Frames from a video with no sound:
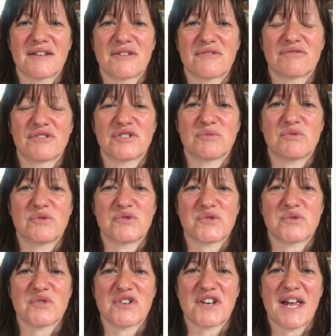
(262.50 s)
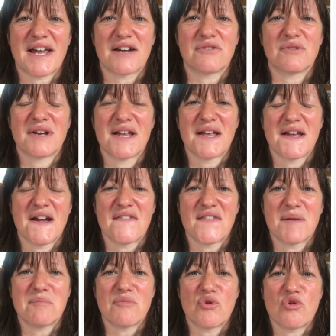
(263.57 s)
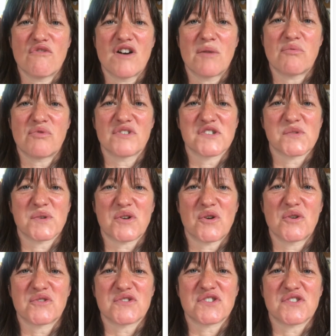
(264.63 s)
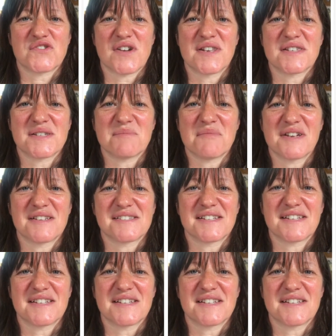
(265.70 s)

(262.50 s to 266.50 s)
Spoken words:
through the Wardle Canal, and then moor up once we got onto the Trent Mersey